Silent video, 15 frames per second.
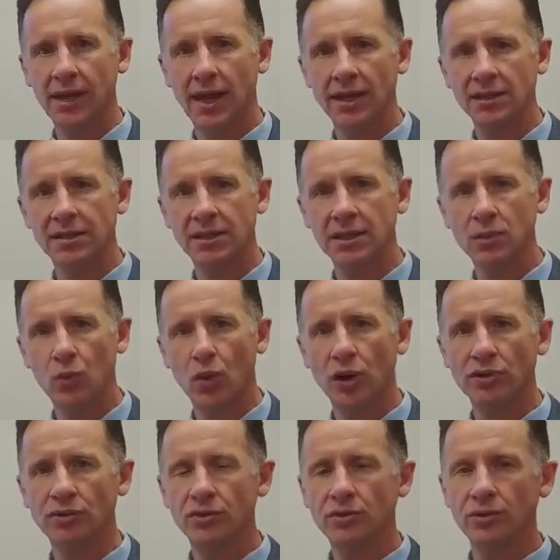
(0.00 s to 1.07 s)
at
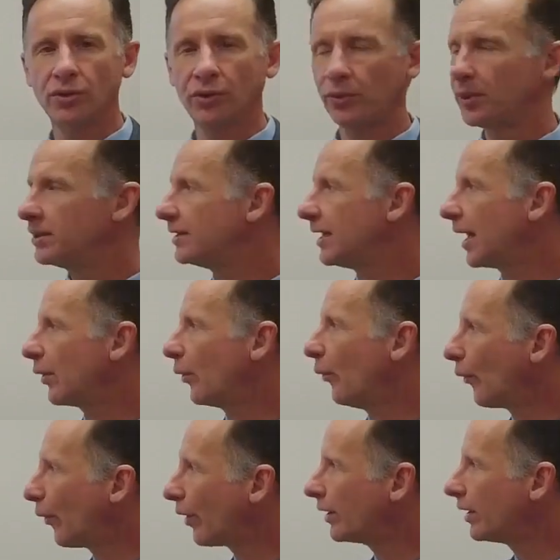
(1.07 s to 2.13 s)

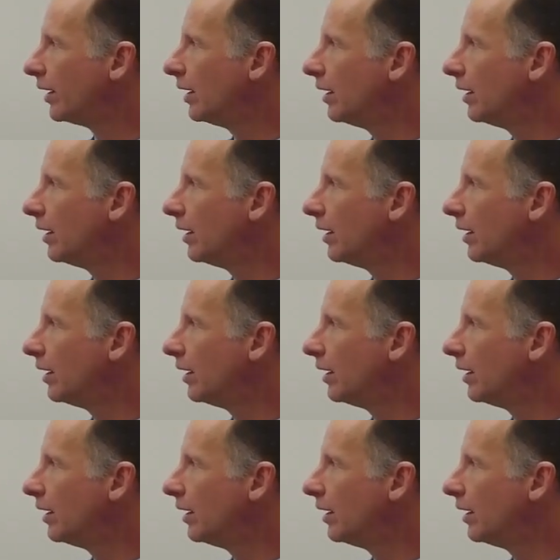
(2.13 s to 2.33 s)
d123.org.